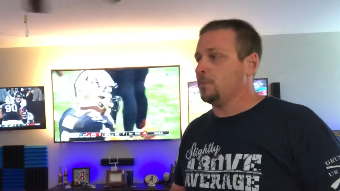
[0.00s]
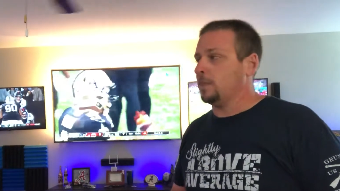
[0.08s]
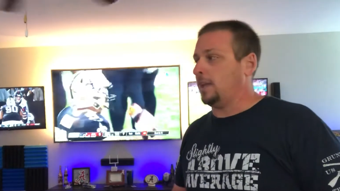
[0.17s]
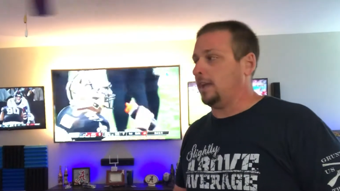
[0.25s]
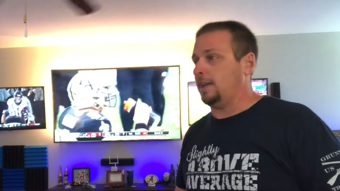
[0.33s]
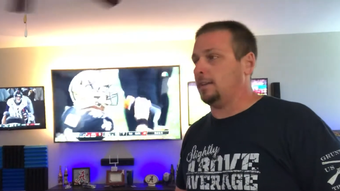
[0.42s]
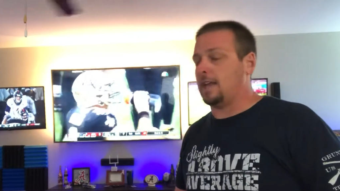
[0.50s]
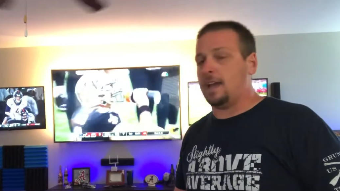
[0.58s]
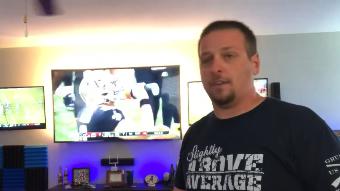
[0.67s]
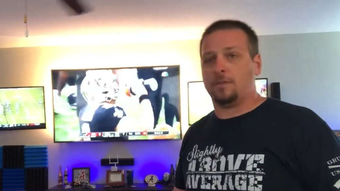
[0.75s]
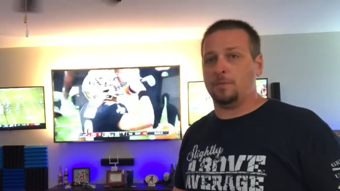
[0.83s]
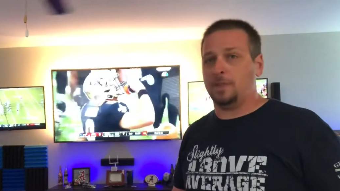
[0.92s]
And kind
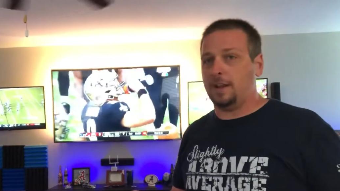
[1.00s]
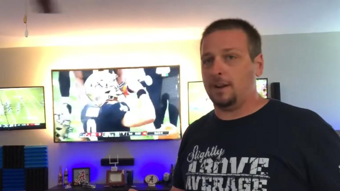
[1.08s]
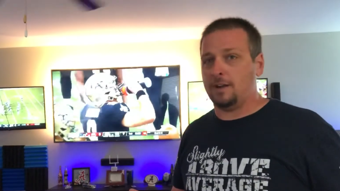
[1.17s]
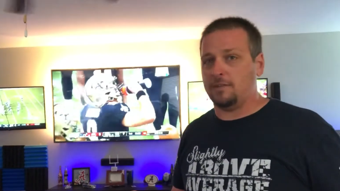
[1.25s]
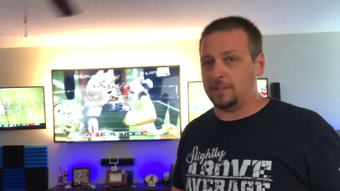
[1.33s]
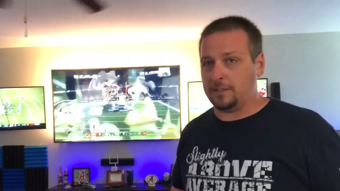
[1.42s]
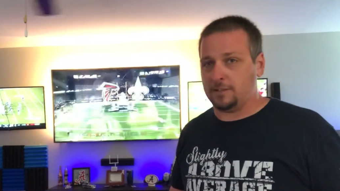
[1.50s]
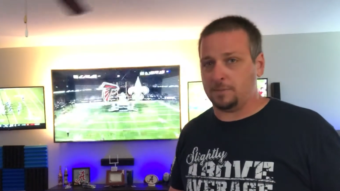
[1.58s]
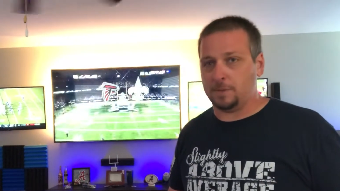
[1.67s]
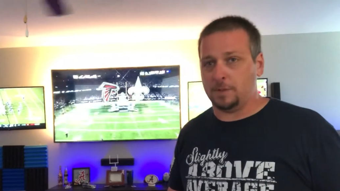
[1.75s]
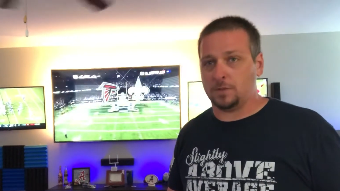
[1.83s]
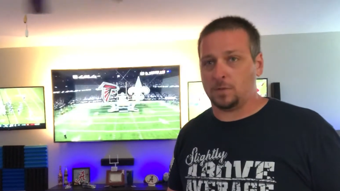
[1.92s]
of from there, everything just
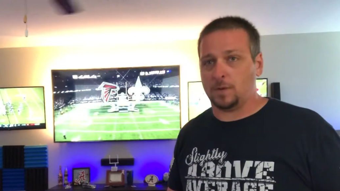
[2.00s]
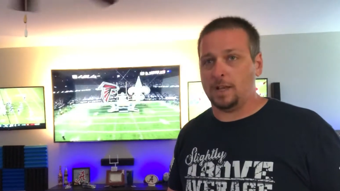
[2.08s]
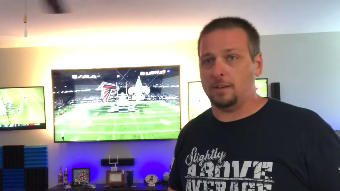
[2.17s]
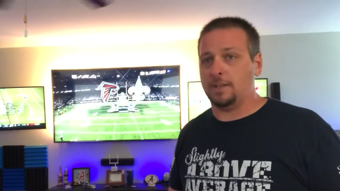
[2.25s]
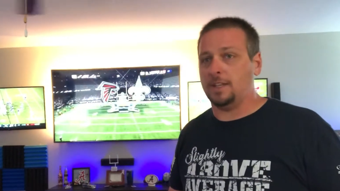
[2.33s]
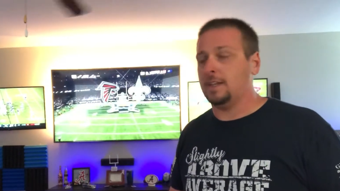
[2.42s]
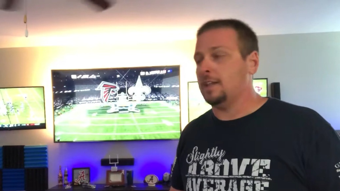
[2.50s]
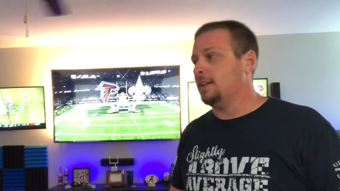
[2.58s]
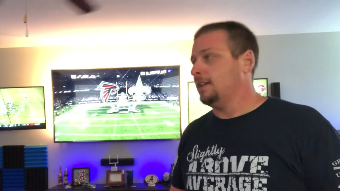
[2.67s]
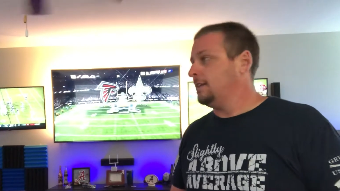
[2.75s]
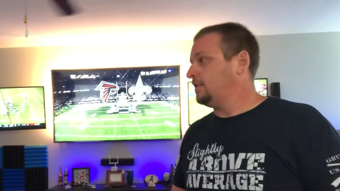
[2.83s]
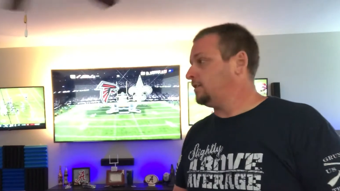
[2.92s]
built around it.
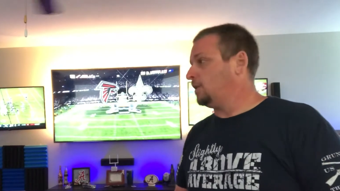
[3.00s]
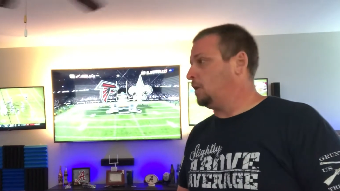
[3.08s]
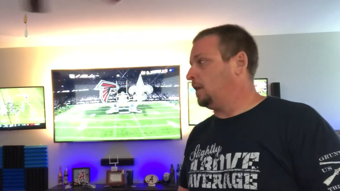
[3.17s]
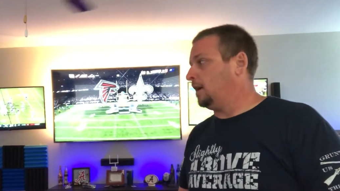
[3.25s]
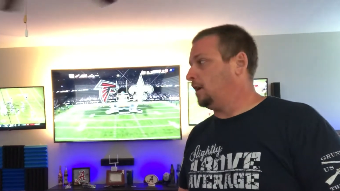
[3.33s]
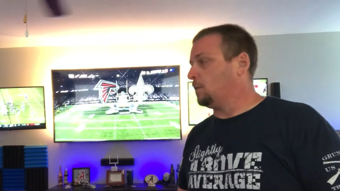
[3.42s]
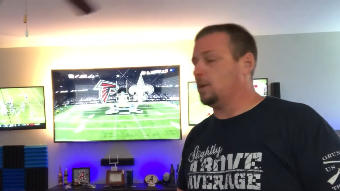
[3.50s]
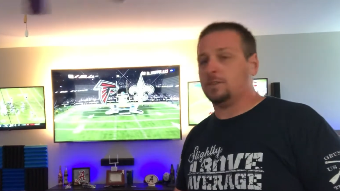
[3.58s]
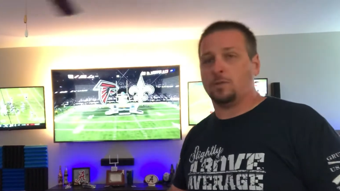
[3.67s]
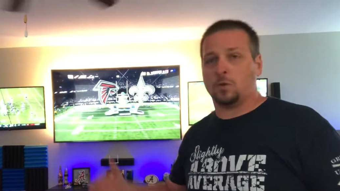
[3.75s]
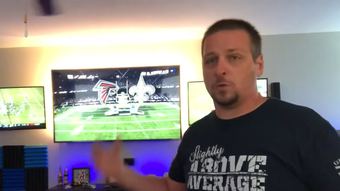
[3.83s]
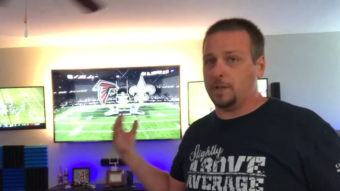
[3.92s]
So originally, of
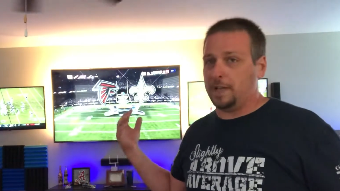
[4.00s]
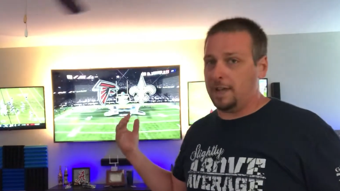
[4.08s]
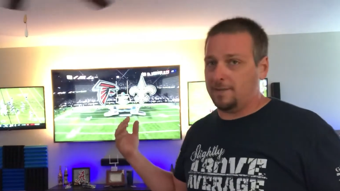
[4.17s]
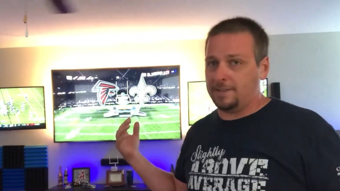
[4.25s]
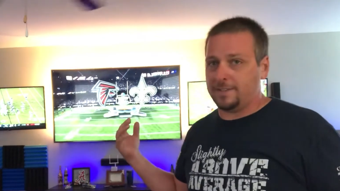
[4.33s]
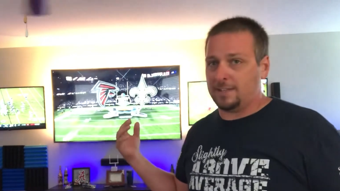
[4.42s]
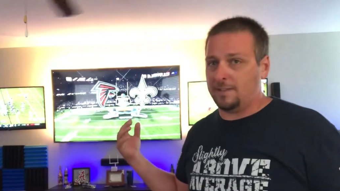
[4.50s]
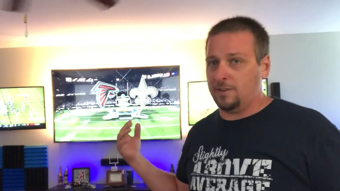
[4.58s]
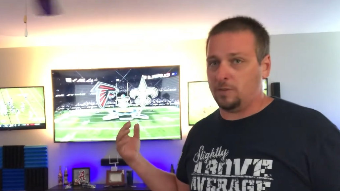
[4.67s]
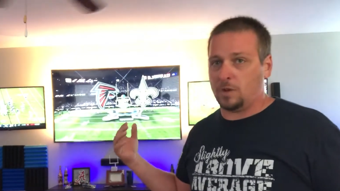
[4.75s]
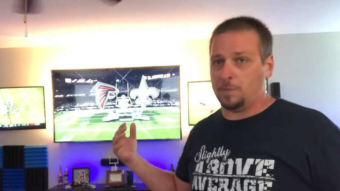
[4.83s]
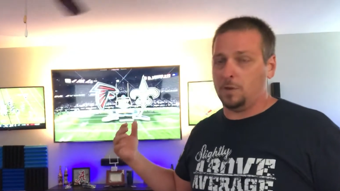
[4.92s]
course, we didn't have these
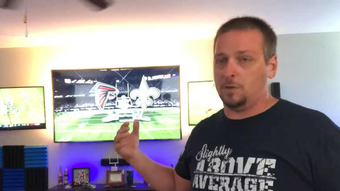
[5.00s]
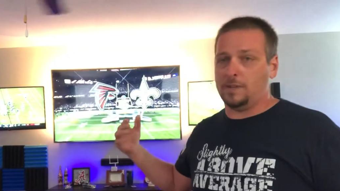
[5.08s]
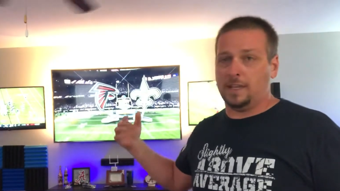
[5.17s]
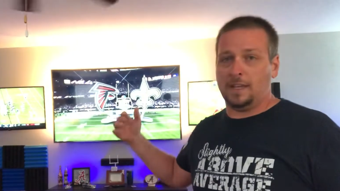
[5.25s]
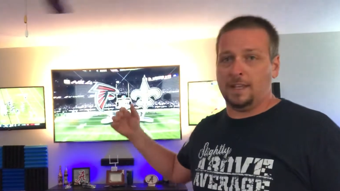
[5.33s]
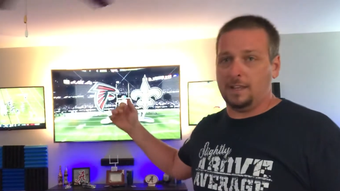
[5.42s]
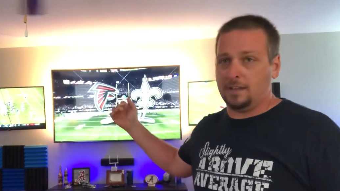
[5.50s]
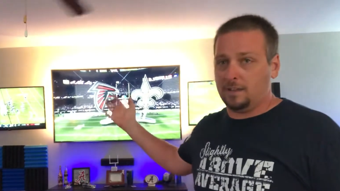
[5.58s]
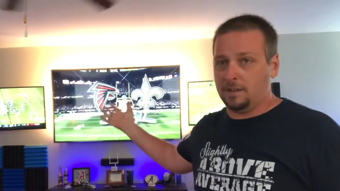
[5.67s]
TVs when I moved in.